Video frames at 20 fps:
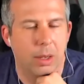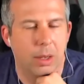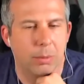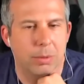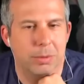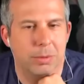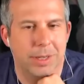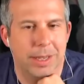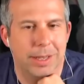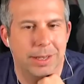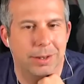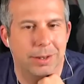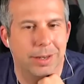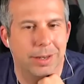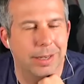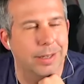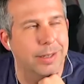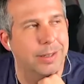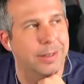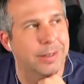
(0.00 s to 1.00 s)
will say though,
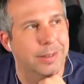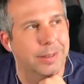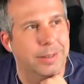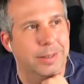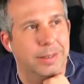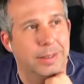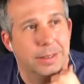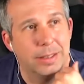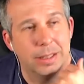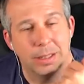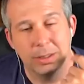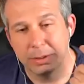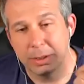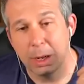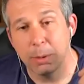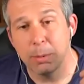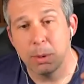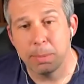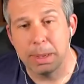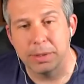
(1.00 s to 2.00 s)
like,
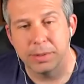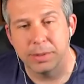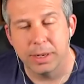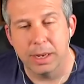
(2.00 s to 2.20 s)
coming back to